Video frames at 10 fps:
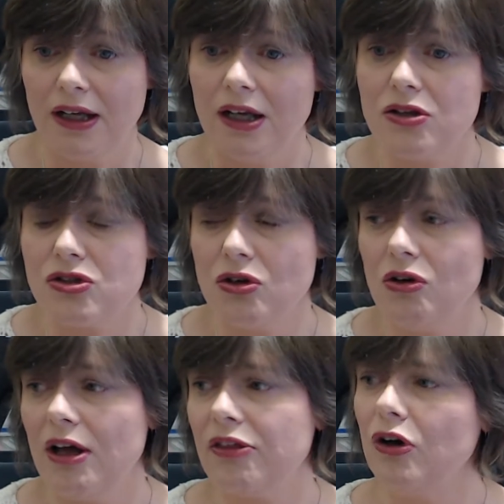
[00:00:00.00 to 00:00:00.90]
So
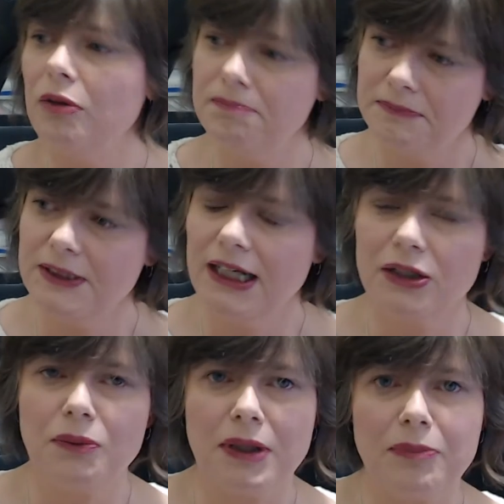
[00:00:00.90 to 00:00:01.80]
I thought, I
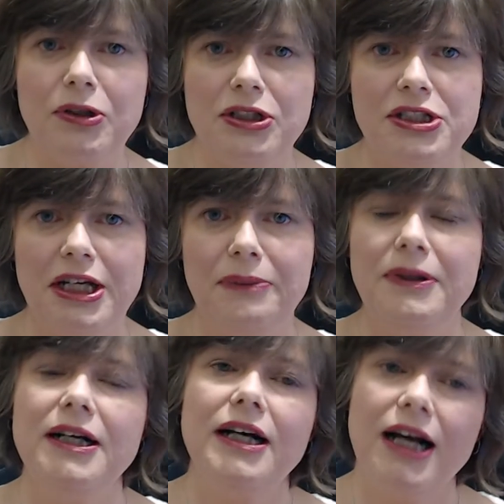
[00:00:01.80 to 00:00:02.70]
know what I'm going to do.
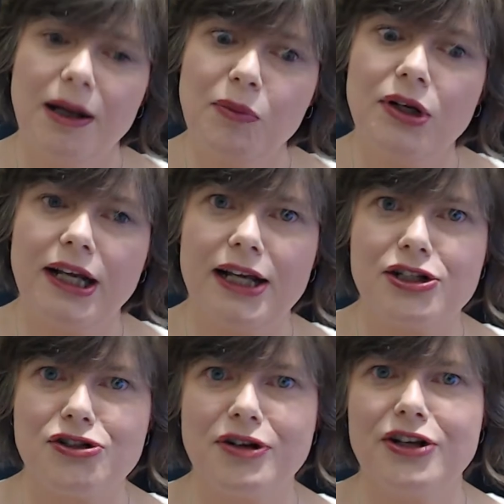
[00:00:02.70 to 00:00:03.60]
I'm going to get a
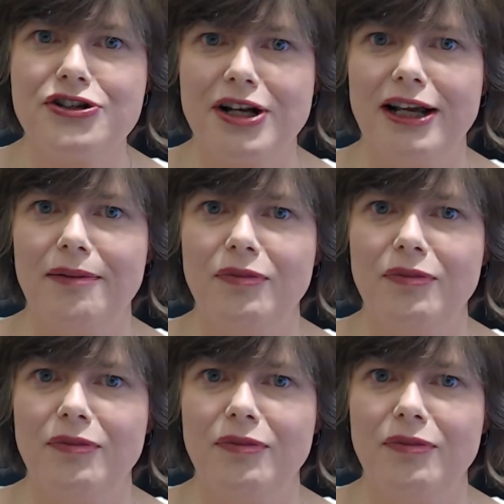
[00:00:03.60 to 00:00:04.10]
tarantula.